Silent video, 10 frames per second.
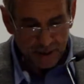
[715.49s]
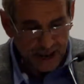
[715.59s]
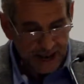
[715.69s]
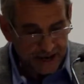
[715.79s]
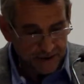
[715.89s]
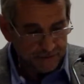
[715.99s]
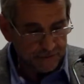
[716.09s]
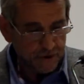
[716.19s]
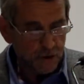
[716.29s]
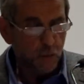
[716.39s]
behave,
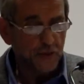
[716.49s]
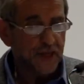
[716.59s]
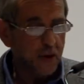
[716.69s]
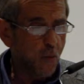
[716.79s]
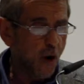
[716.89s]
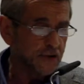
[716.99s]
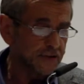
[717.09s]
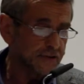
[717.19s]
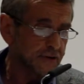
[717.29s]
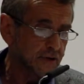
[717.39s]
what they
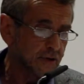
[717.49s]
want,